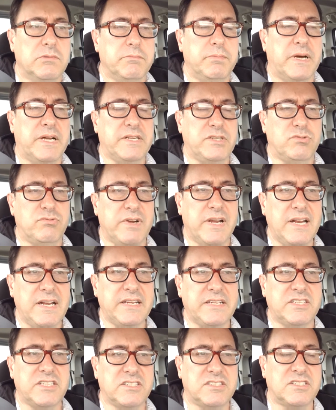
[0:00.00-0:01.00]
But it's
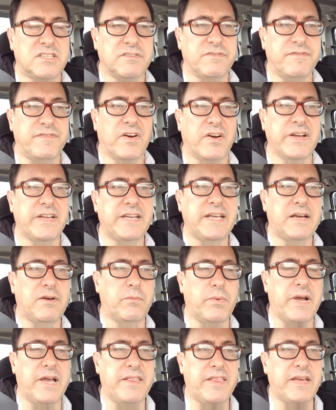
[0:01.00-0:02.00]
really just to find
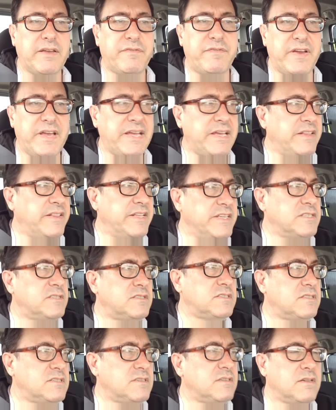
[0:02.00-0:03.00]
out where they fit in
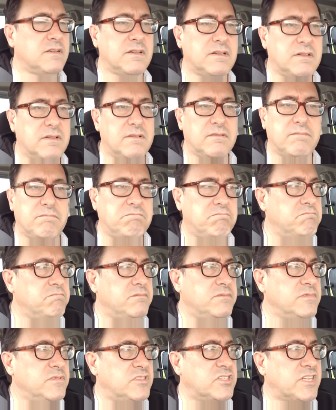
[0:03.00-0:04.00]
this
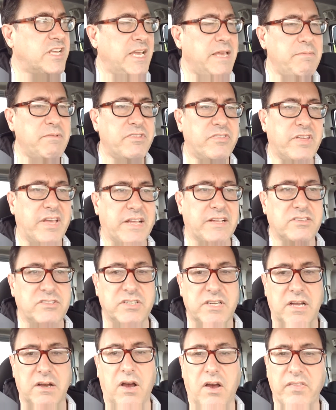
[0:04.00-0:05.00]
scheme of things.
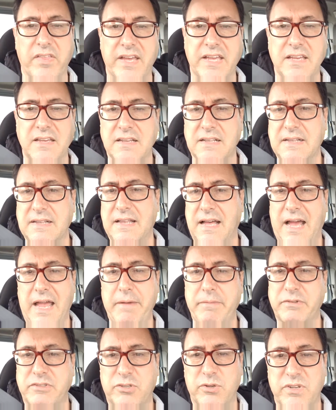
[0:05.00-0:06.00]
You know, are they
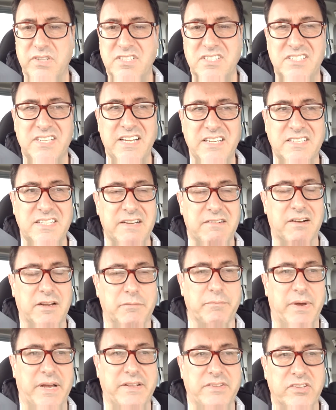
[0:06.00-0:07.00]
able to access their
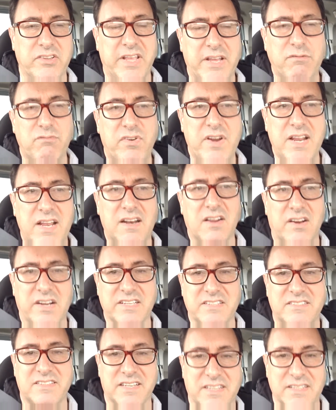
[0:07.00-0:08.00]
own pain? Do they
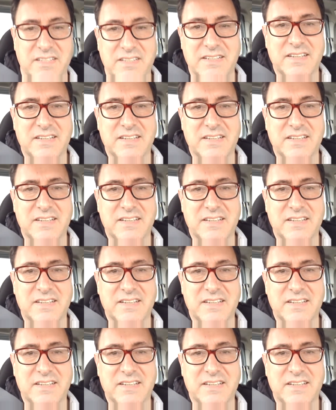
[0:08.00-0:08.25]
realise that